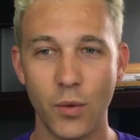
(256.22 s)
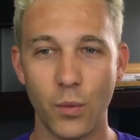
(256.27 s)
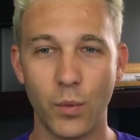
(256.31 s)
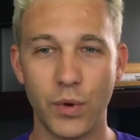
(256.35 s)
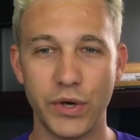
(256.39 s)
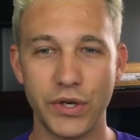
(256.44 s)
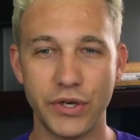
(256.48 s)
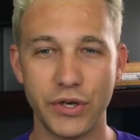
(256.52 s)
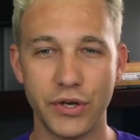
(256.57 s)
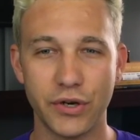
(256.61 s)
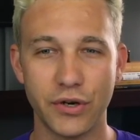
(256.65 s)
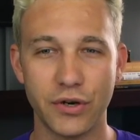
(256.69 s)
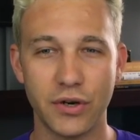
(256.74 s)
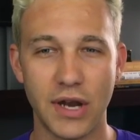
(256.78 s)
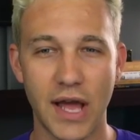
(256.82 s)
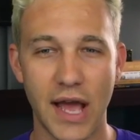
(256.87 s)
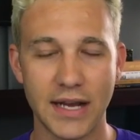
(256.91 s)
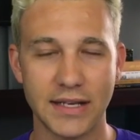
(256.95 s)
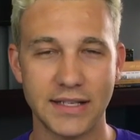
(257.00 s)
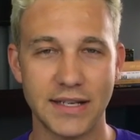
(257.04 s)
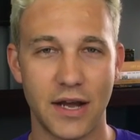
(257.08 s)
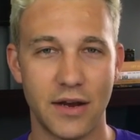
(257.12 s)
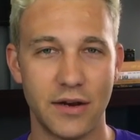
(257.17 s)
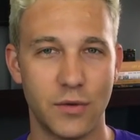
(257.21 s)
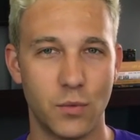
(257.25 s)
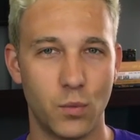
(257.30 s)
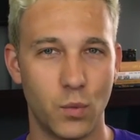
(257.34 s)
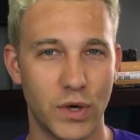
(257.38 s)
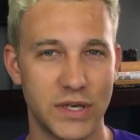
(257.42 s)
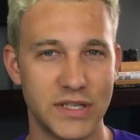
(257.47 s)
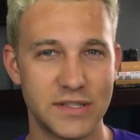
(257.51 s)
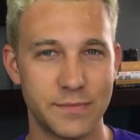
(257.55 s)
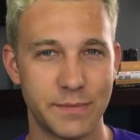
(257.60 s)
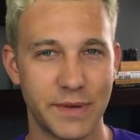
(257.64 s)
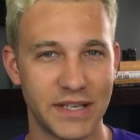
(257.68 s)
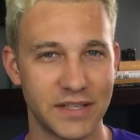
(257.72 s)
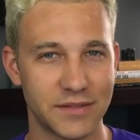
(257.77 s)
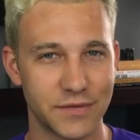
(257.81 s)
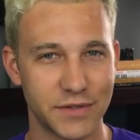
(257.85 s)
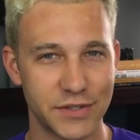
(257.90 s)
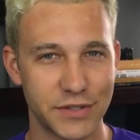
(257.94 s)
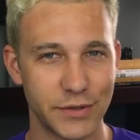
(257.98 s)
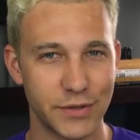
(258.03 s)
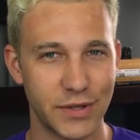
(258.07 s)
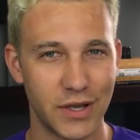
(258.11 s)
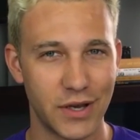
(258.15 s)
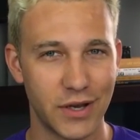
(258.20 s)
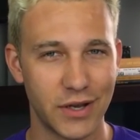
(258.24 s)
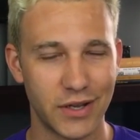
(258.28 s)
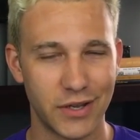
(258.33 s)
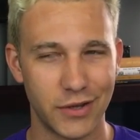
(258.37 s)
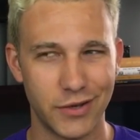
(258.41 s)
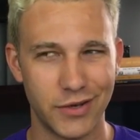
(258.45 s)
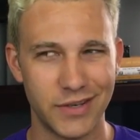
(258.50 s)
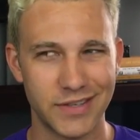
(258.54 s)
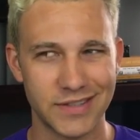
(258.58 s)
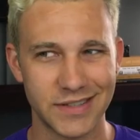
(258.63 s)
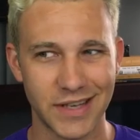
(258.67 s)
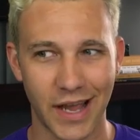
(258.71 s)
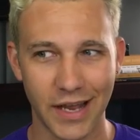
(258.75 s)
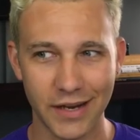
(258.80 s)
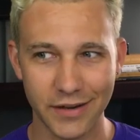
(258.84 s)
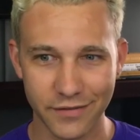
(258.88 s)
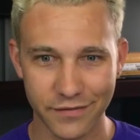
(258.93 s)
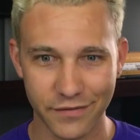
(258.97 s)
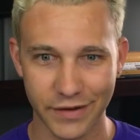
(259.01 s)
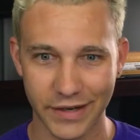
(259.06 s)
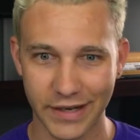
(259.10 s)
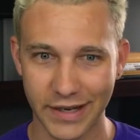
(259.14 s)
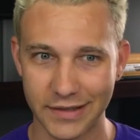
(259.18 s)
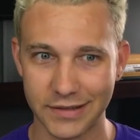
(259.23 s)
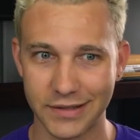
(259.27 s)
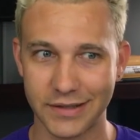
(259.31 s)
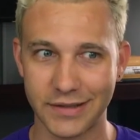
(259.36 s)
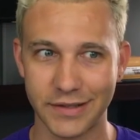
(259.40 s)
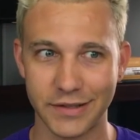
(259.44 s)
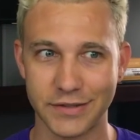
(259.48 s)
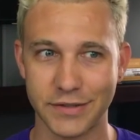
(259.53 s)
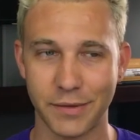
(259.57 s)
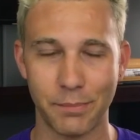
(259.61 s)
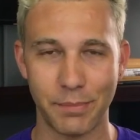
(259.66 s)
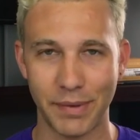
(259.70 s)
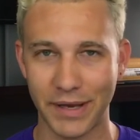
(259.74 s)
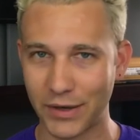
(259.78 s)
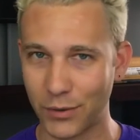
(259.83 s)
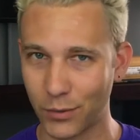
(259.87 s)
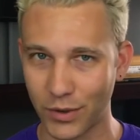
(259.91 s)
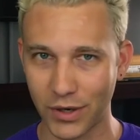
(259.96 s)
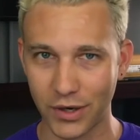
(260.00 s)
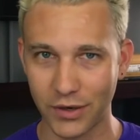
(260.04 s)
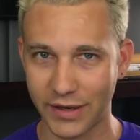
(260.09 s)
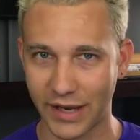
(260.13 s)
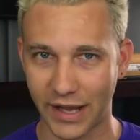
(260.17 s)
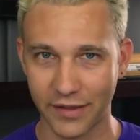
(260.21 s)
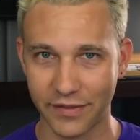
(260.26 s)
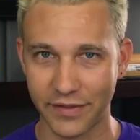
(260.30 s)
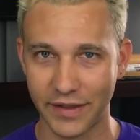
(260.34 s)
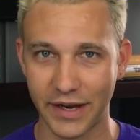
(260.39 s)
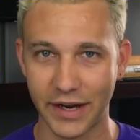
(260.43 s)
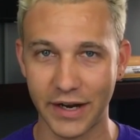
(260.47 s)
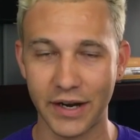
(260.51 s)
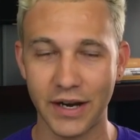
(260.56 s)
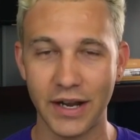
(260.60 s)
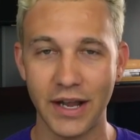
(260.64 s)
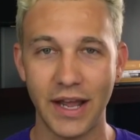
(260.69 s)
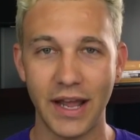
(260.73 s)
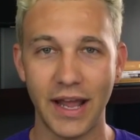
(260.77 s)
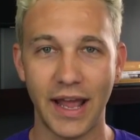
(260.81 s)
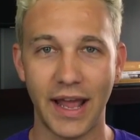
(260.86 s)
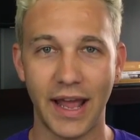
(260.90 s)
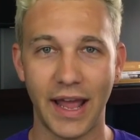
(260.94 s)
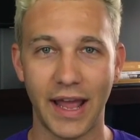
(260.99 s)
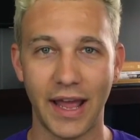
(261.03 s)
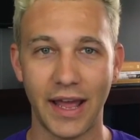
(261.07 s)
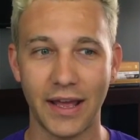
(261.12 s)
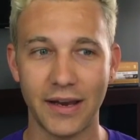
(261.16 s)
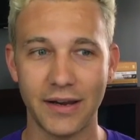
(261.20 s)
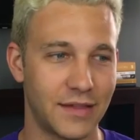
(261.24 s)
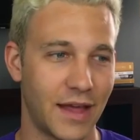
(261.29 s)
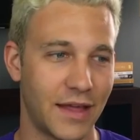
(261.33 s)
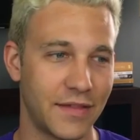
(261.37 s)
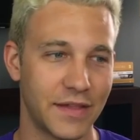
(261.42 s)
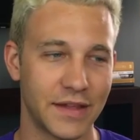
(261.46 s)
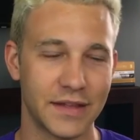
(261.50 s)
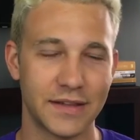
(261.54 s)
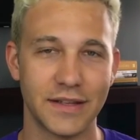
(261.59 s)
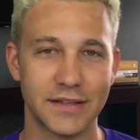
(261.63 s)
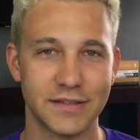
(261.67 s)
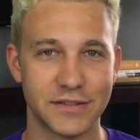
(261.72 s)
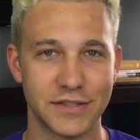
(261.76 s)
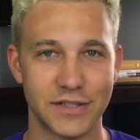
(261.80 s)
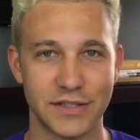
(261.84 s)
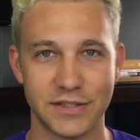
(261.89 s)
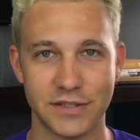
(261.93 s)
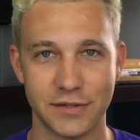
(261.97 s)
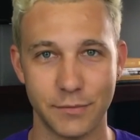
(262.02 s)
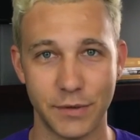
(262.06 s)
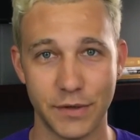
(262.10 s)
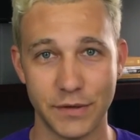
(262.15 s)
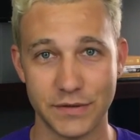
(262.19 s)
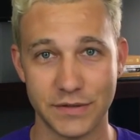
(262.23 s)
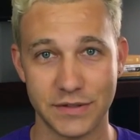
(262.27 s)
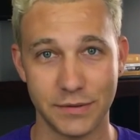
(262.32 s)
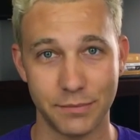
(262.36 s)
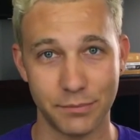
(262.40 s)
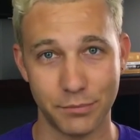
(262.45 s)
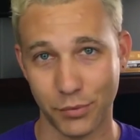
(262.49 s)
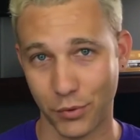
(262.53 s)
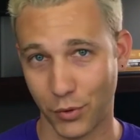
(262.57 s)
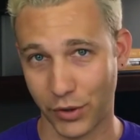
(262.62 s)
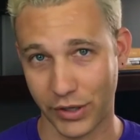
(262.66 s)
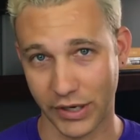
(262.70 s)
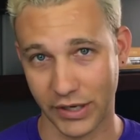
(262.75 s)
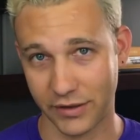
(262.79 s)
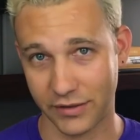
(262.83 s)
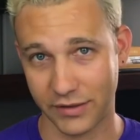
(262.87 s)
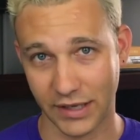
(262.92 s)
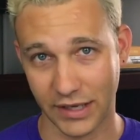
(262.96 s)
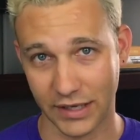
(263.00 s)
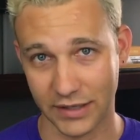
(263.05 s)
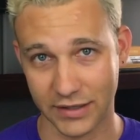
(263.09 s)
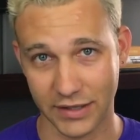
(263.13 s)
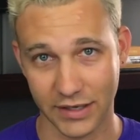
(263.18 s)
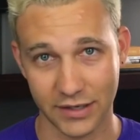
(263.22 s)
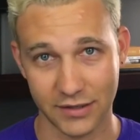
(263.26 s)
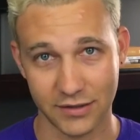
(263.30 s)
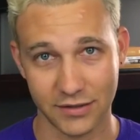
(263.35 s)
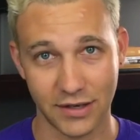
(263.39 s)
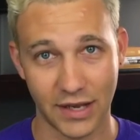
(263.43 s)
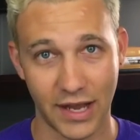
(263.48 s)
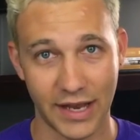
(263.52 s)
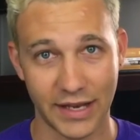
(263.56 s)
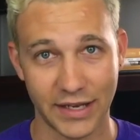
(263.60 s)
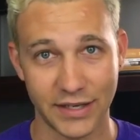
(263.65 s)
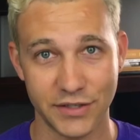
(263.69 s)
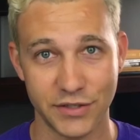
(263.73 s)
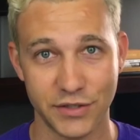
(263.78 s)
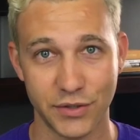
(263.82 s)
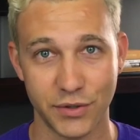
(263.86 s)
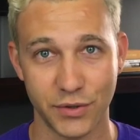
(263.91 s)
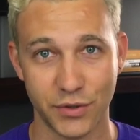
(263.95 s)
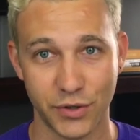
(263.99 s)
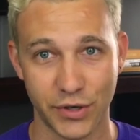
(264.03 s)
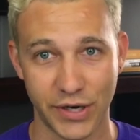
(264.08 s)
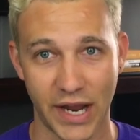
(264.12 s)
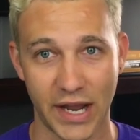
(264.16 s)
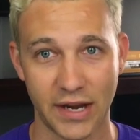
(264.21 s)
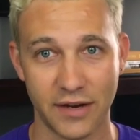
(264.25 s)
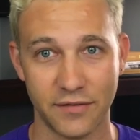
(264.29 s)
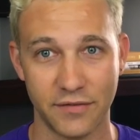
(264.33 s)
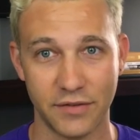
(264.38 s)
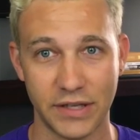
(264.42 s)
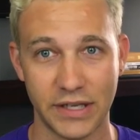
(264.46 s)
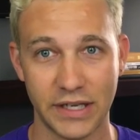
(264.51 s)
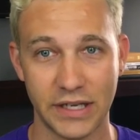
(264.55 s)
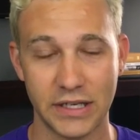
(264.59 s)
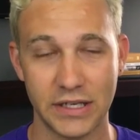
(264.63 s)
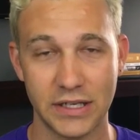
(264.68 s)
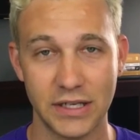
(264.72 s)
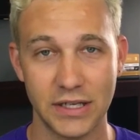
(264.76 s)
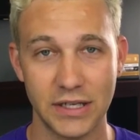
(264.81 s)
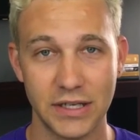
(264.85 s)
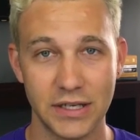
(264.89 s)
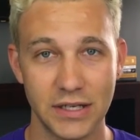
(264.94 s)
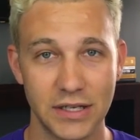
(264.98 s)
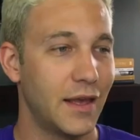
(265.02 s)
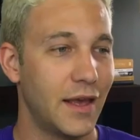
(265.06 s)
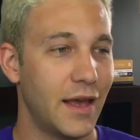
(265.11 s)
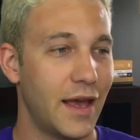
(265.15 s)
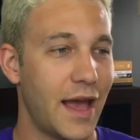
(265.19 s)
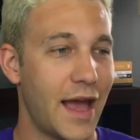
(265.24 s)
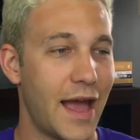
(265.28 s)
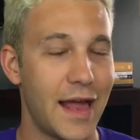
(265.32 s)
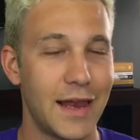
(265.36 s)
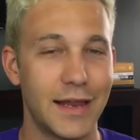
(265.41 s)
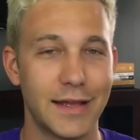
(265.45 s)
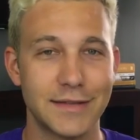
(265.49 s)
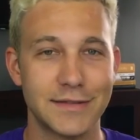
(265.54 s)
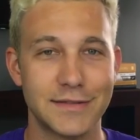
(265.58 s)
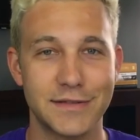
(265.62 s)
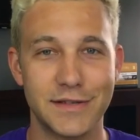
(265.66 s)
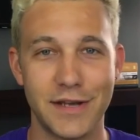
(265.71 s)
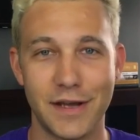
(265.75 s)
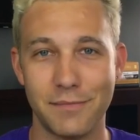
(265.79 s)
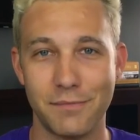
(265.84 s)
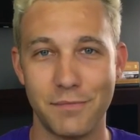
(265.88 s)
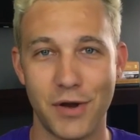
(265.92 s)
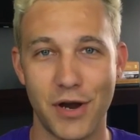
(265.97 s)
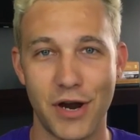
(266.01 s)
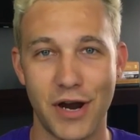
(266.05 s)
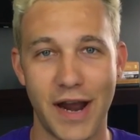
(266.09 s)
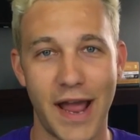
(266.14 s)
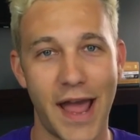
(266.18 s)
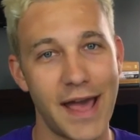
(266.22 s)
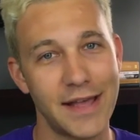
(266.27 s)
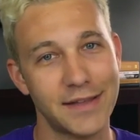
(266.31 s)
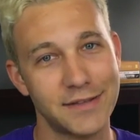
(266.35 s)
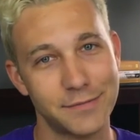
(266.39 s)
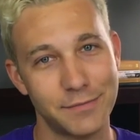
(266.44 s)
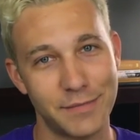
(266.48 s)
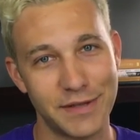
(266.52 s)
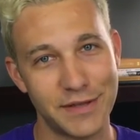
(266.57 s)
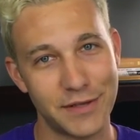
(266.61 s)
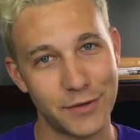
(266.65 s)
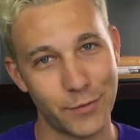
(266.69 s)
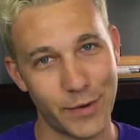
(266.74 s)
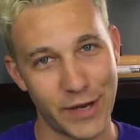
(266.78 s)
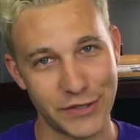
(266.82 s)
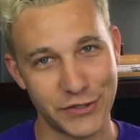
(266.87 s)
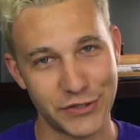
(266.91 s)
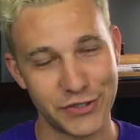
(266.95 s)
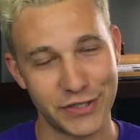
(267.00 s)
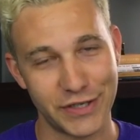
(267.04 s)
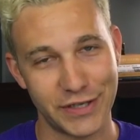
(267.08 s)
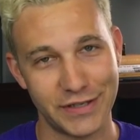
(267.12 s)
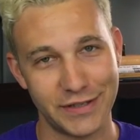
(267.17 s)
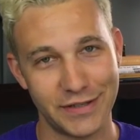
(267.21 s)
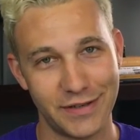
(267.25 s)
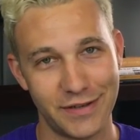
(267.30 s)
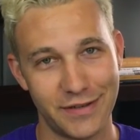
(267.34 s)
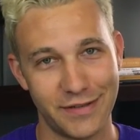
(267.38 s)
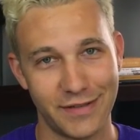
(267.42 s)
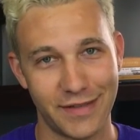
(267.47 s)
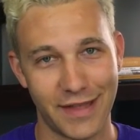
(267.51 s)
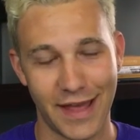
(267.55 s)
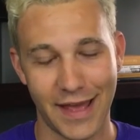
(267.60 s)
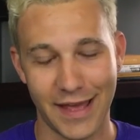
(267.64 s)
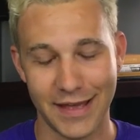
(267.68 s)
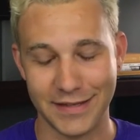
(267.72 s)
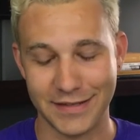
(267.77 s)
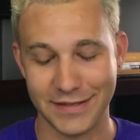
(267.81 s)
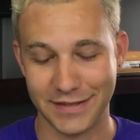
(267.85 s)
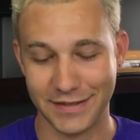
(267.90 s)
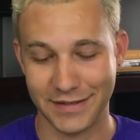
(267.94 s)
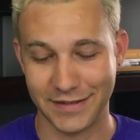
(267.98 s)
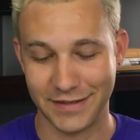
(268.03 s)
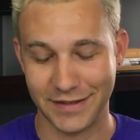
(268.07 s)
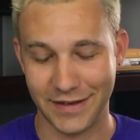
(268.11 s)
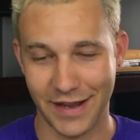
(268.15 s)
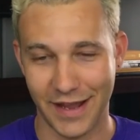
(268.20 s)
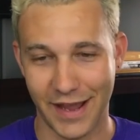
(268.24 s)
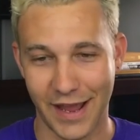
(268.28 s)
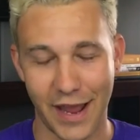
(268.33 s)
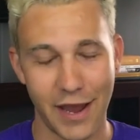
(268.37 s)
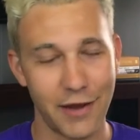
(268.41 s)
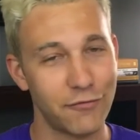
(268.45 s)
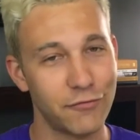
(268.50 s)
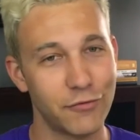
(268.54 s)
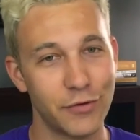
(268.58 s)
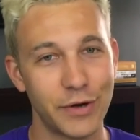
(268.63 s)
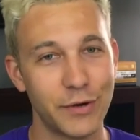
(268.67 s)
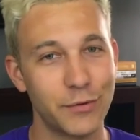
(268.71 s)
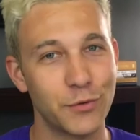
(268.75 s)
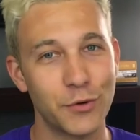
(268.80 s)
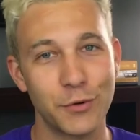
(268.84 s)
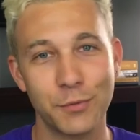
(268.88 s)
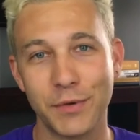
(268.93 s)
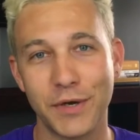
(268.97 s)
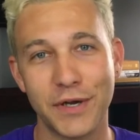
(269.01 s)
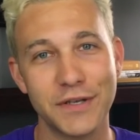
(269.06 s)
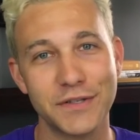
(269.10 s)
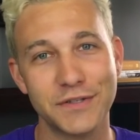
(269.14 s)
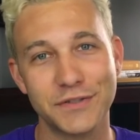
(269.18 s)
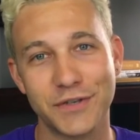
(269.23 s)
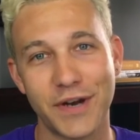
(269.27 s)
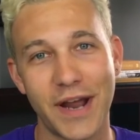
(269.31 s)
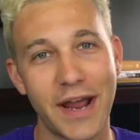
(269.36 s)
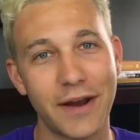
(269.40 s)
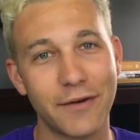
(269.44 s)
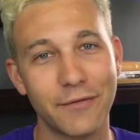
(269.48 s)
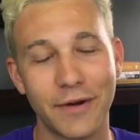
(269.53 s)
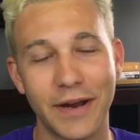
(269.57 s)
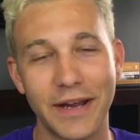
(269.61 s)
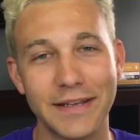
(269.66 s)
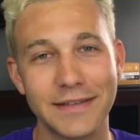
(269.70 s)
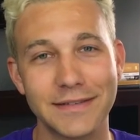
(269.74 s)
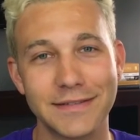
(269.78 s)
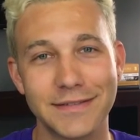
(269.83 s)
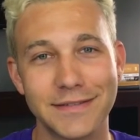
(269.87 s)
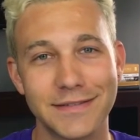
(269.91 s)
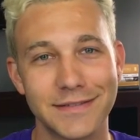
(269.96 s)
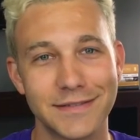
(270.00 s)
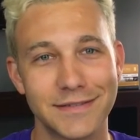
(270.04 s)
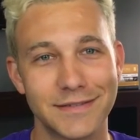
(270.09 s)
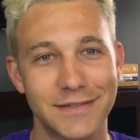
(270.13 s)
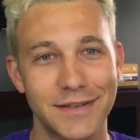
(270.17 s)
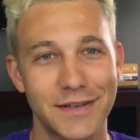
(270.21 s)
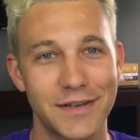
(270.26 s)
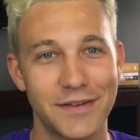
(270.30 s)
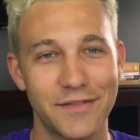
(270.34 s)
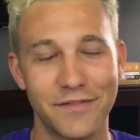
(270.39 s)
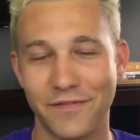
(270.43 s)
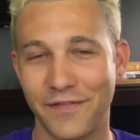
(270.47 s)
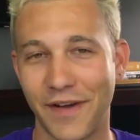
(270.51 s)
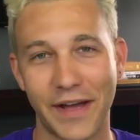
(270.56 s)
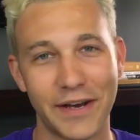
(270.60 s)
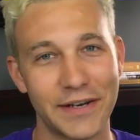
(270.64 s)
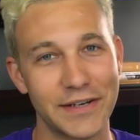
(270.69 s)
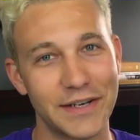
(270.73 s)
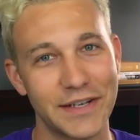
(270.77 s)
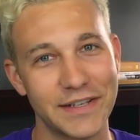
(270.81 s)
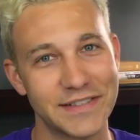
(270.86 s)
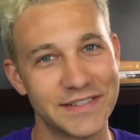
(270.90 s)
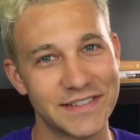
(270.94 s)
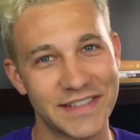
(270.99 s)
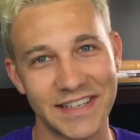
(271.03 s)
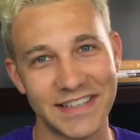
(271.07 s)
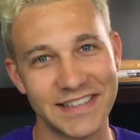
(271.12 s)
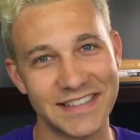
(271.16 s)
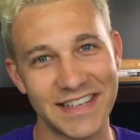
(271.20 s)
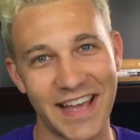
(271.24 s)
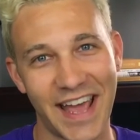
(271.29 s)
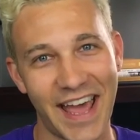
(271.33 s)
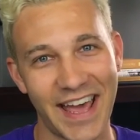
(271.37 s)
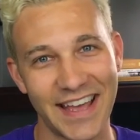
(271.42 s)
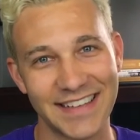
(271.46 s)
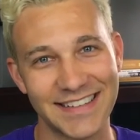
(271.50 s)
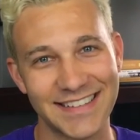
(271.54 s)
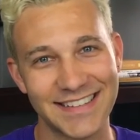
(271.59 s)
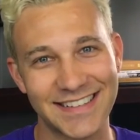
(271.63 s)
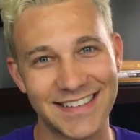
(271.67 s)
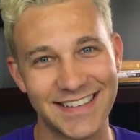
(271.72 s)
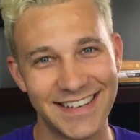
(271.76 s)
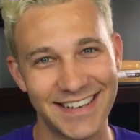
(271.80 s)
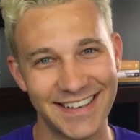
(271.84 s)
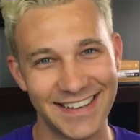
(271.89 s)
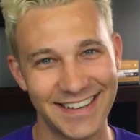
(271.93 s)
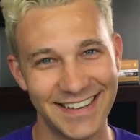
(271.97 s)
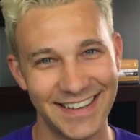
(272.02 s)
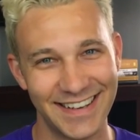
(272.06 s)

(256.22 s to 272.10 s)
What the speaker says: when you're locked down in one space for too long, you just kind of forget that there's a big world out there. And I think that's just the most important thing that I can do creatively. Alex Dunbar asked me the question that every RuPaul's Drag Race finalist gets asked.